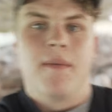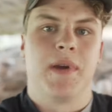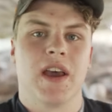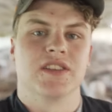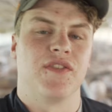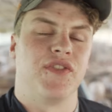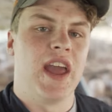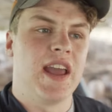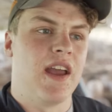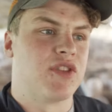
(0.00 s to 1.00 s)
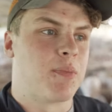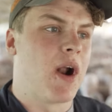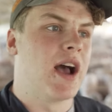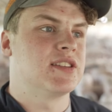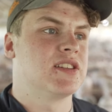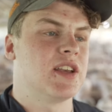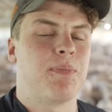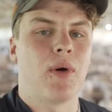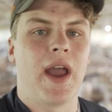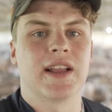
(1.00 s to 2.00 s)
because if they if the processing
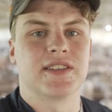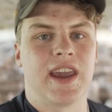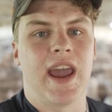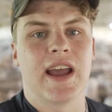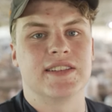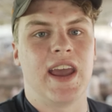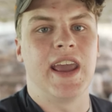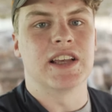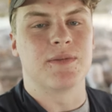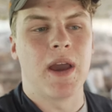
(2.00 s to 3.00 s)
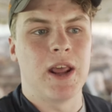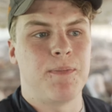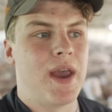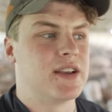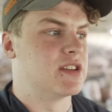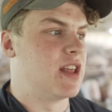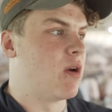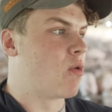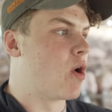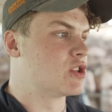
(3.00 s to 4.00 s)
plants can't take as many pigs as they
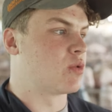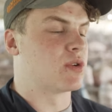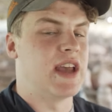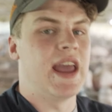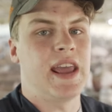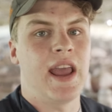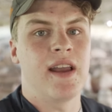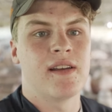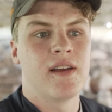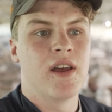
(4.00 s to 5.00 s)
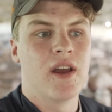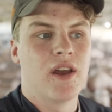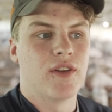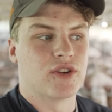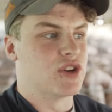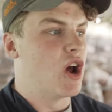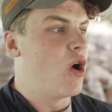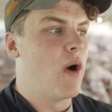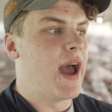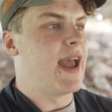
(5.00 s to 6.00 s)
were once were taking there's
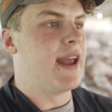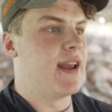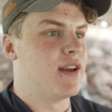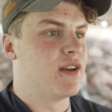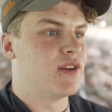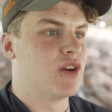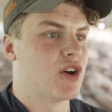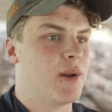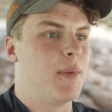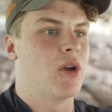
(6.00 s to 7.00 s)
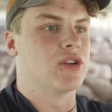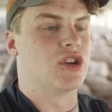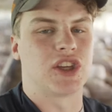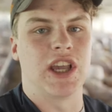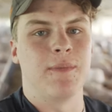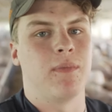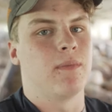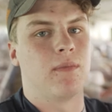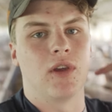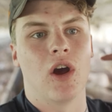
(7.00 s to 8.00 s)
no way you're going to be able to just keep
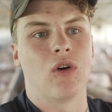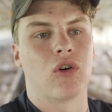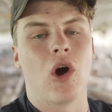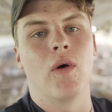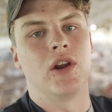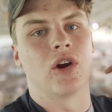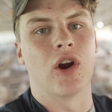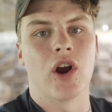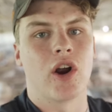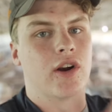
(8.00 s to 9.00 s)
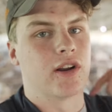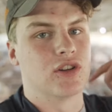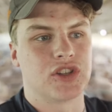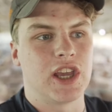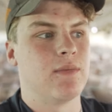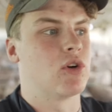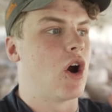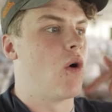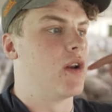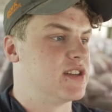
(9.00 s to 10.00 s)
you know growing your herd and just keep
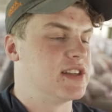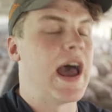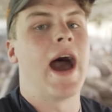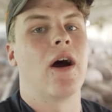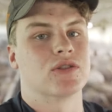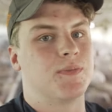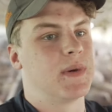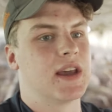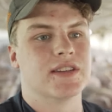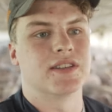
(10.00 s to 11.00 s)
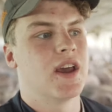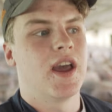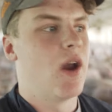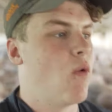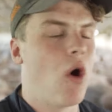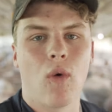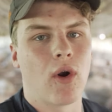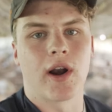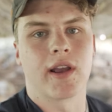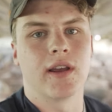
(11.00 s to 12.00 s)
growing and sows because it won't
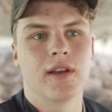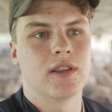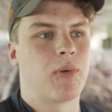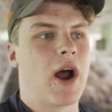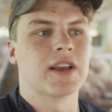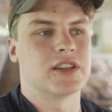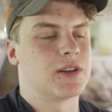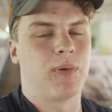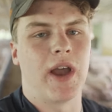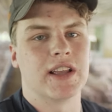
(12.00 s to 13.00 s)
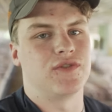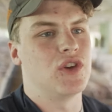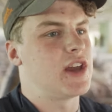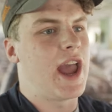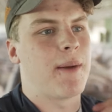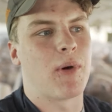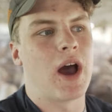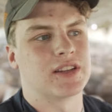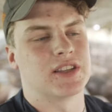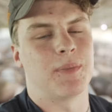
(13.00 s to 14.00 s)
work processing plants if you can't
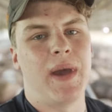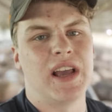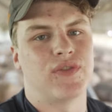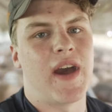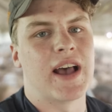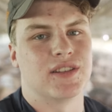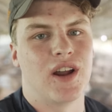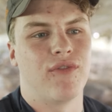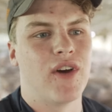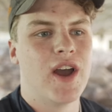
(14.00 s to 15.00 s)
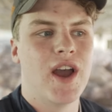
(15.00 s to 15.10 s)
process the pigs fast enough